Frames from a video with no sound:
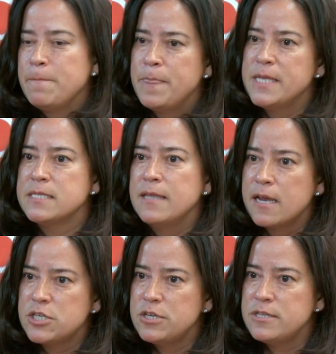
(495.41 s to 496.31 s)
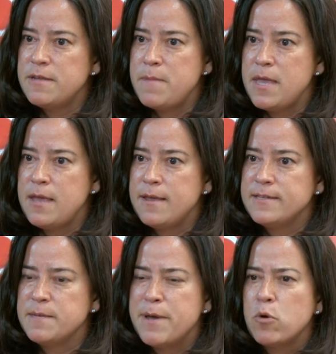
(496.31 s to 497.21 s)
This election, to me,
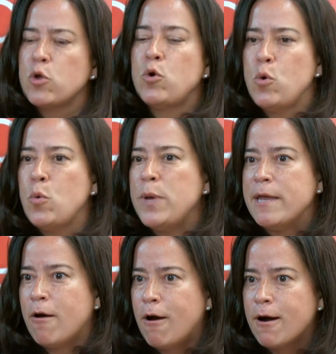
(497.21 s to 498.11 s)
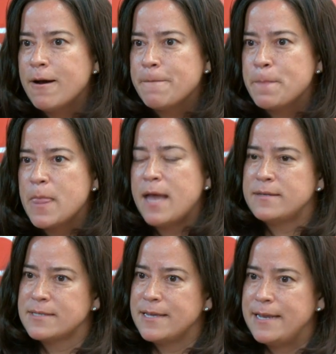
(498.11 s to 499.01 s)
is about who we are
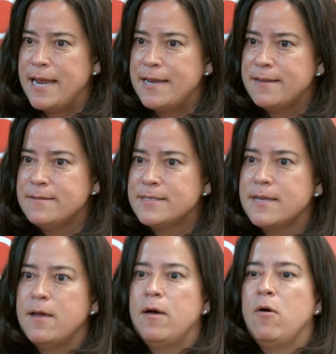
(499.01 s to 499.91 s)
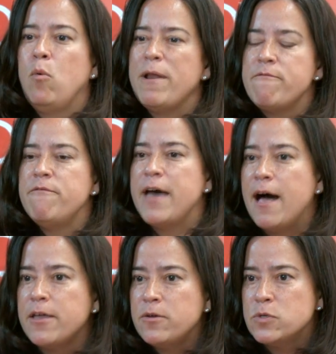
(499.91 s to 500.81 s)
as Canadians, what
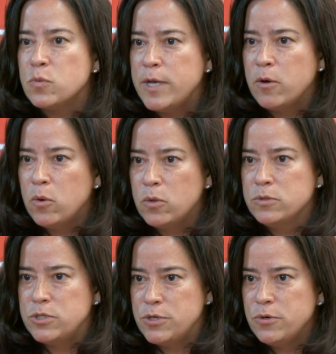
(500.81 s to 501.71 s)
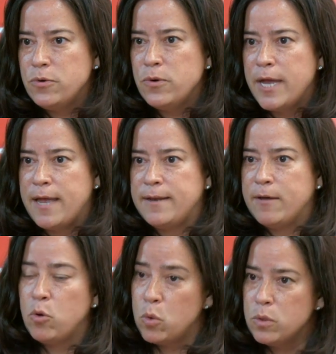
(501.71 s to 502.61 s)
values we hold to and
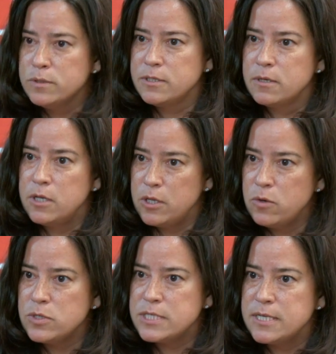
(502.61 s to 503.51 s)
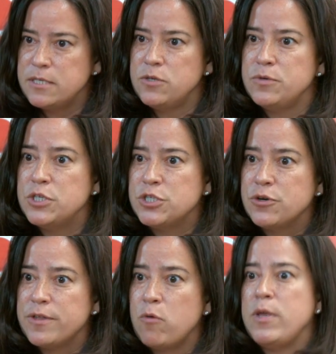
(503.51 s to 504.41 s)
hold close to
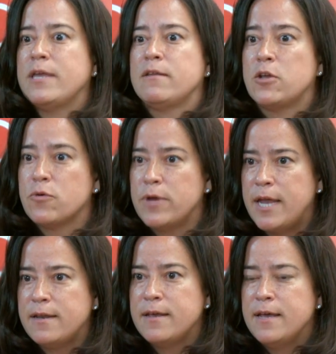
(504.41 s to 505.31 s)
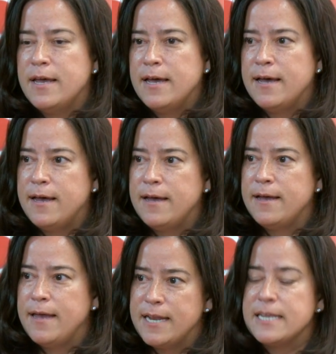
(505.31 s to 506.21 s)
ensure that we can create
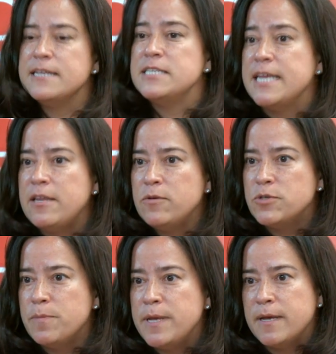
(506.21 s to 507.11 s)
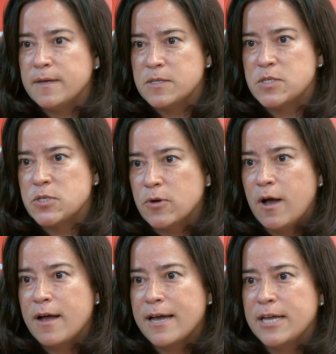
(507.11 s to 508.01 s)
and continue to be a
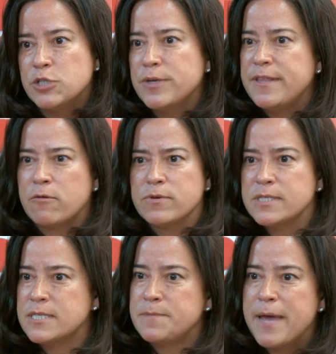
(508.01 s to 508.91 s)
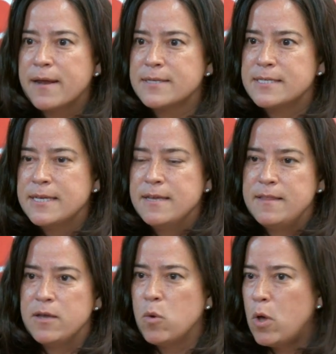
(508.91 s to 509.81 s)
strong country that respects
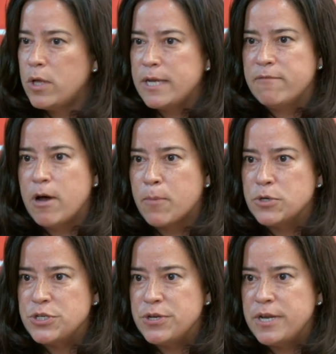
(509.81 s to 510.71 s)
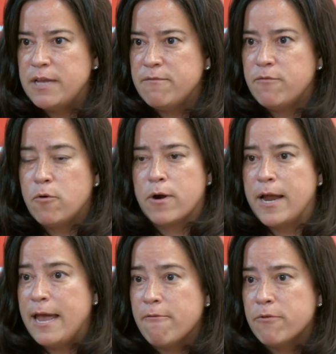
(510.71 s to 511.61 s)
the equality of opportunity for
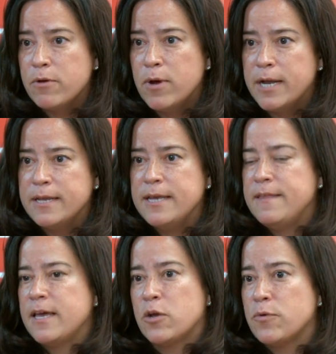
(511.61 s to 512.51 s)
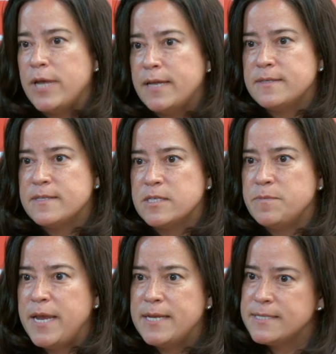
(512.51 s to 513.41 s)
everyone, that creates the
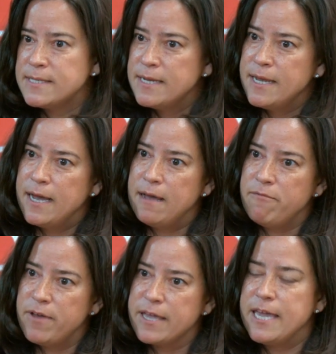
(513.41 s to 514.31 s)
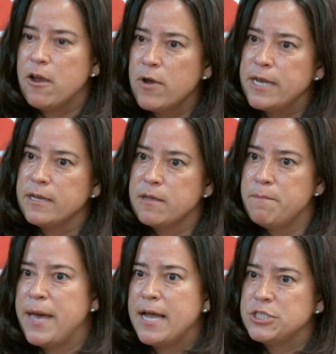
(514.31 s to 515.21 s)
space of a caring and
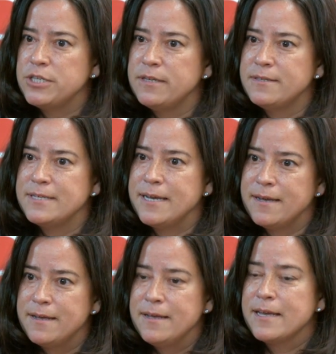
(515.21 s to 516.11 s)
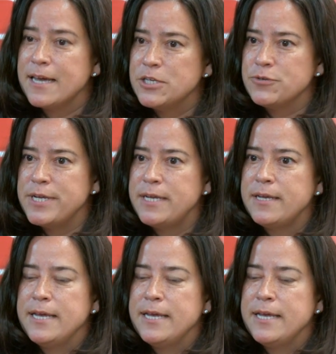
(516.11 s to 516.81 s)
compassionate country.